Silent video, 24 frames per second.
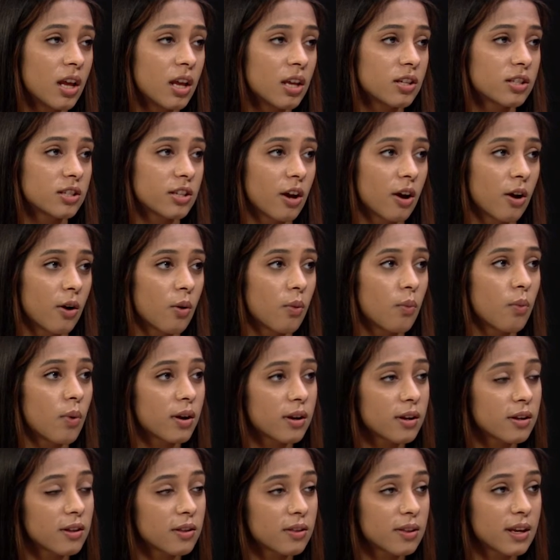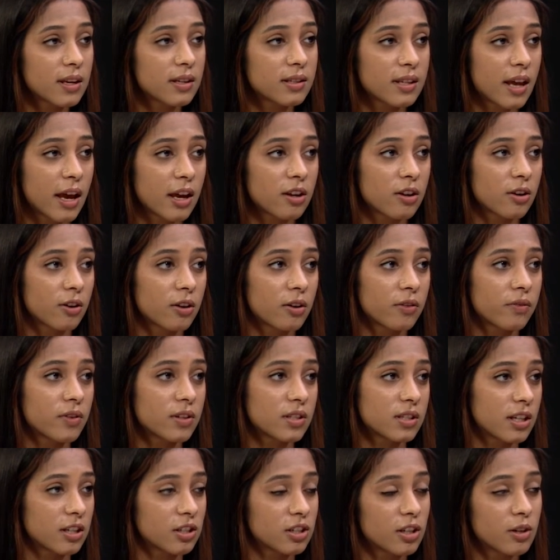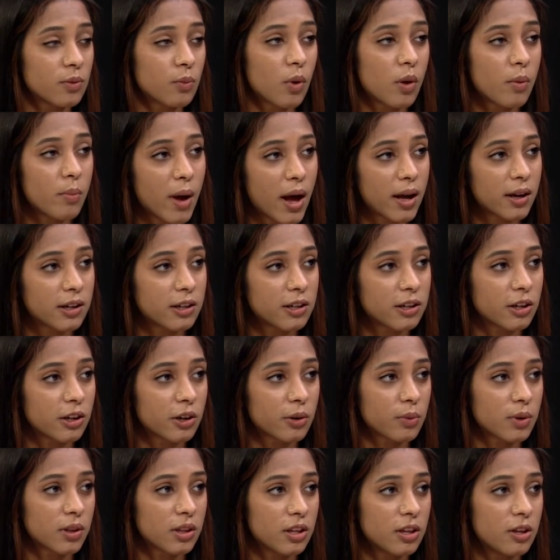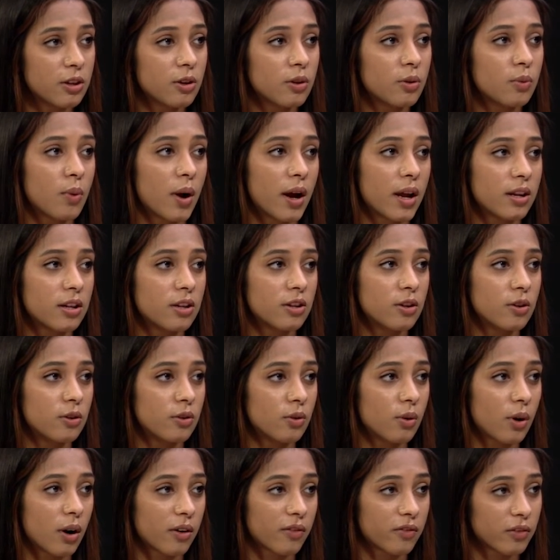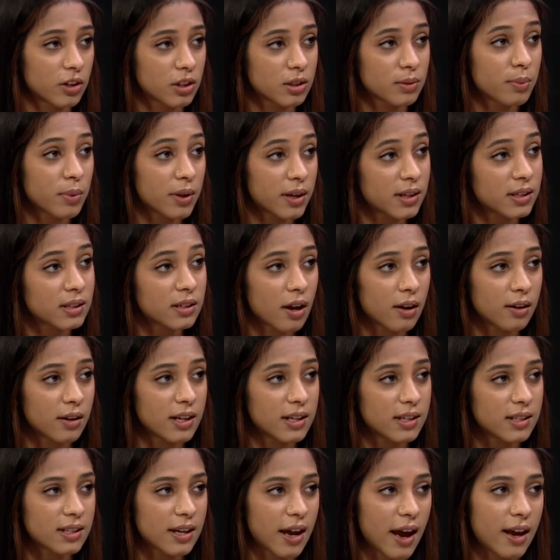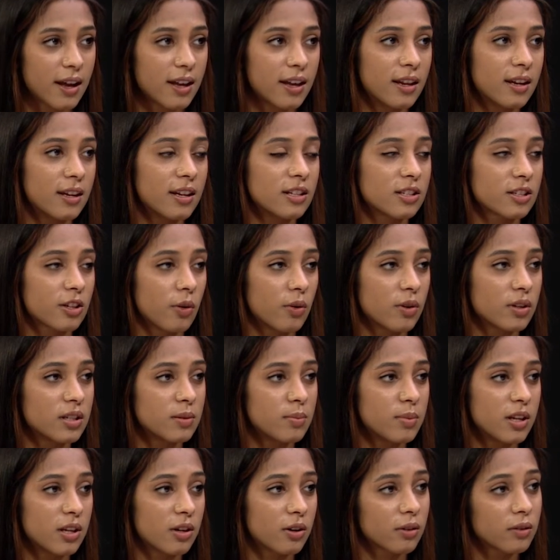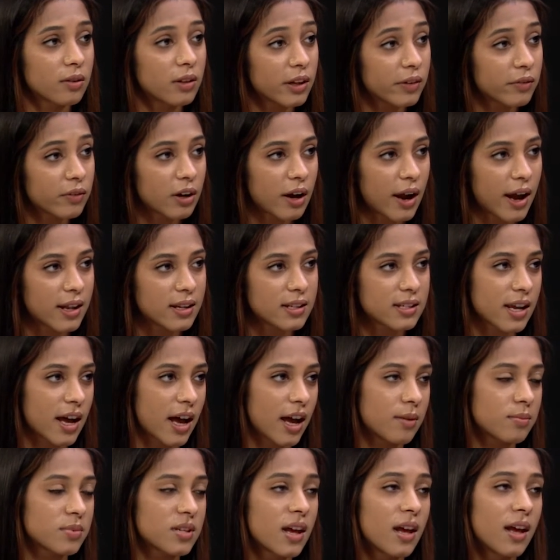So one of the things that your physician will monitor with you when you are first placed on a statin is going to be your liver enzymes,